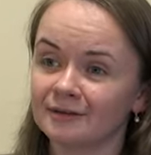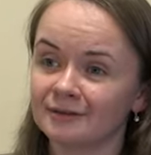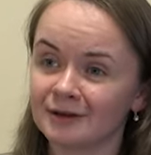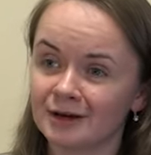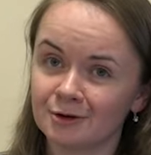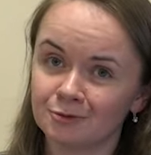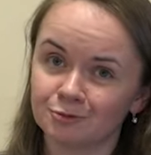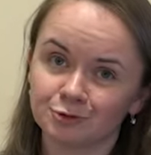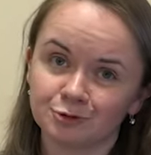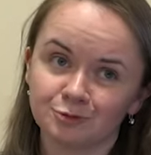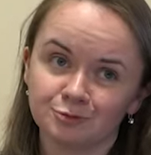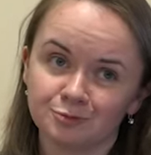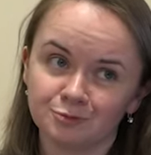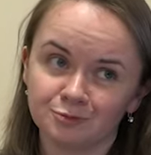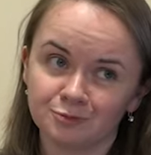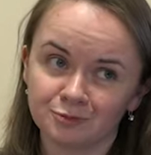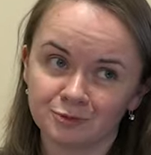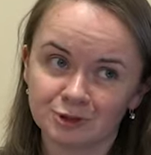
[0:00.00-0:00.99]
they would
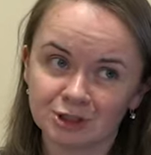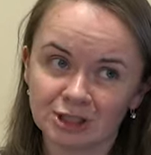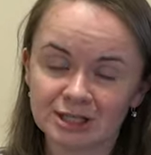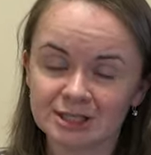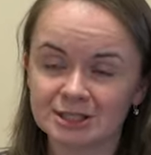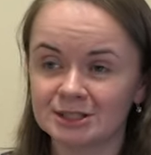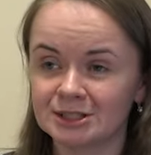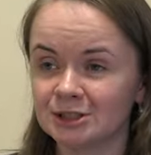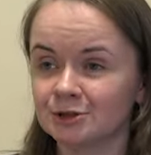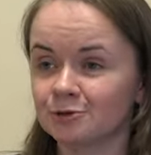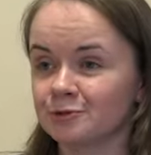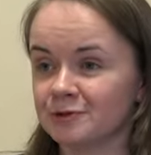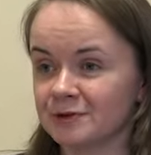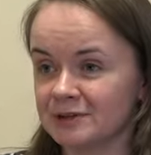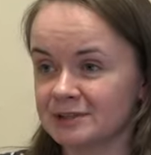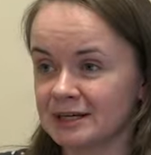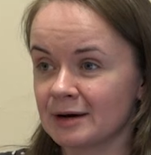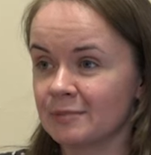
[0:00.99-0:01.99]
just deal
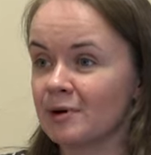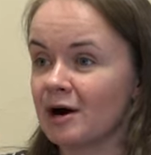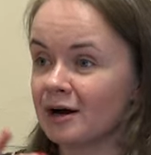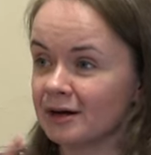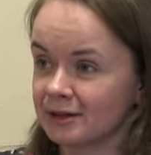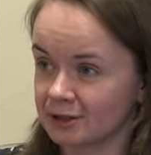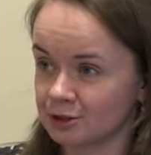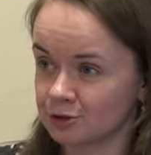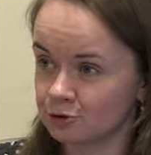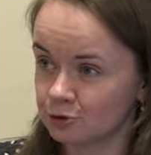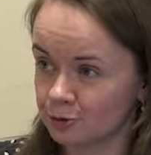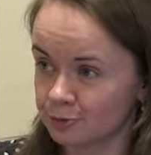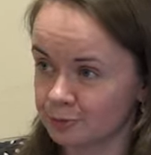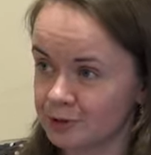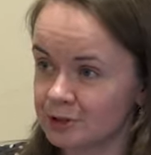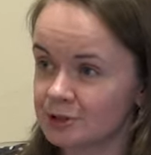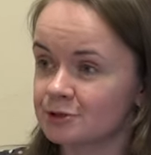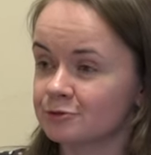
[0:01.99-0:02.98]
with some other
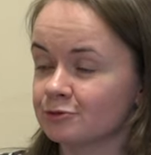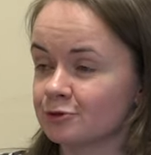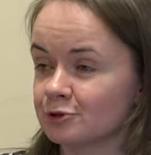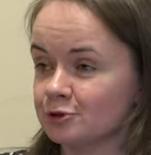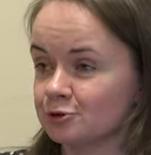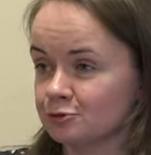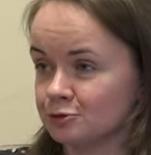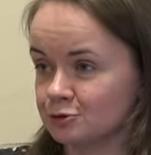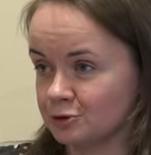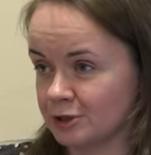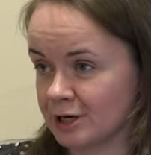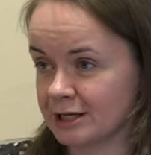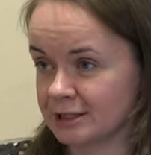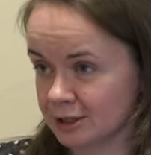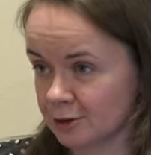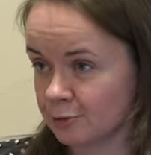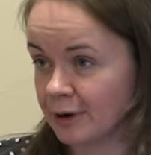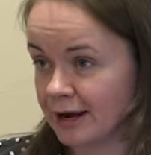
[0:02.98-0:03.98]
topics for you to
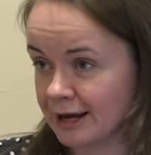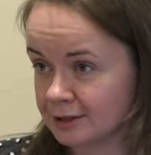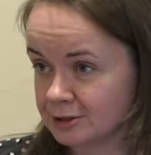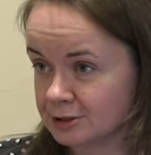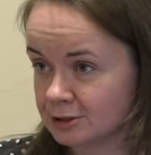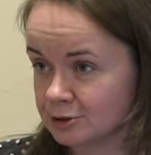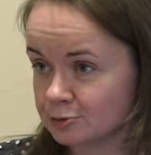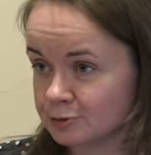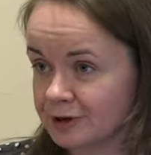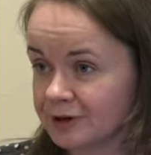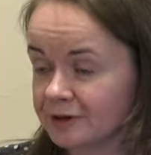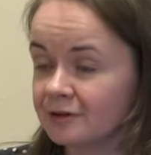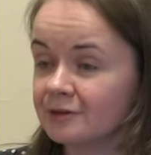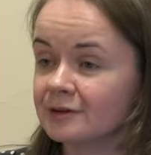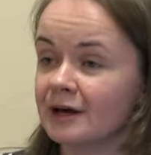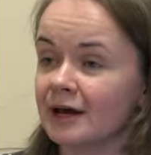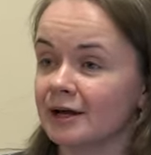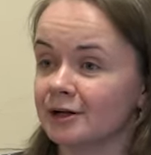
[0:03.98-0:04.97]
get acquainted with,